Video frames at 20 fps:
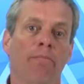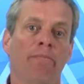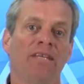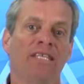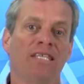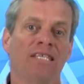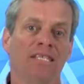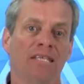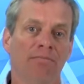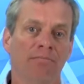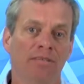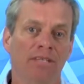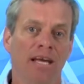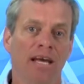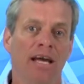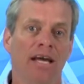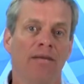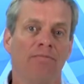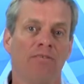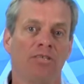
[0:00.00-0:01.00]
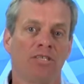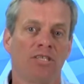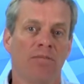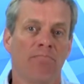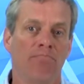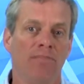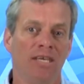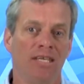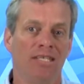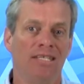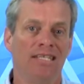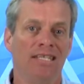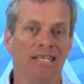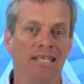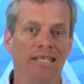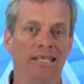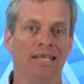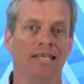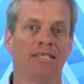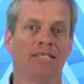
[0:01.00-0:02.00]
but sometimes it's a bit
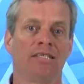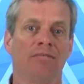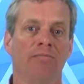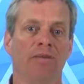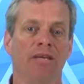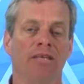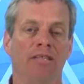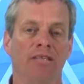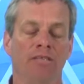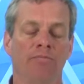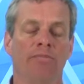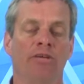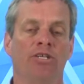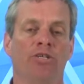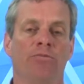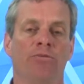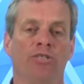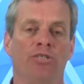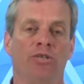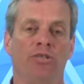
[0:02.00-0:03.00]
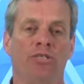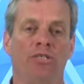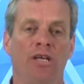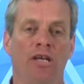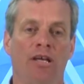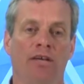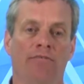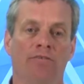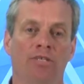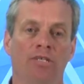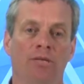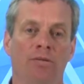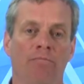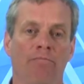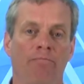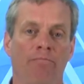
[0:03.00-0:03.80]
tedious to make these measurements ourselves.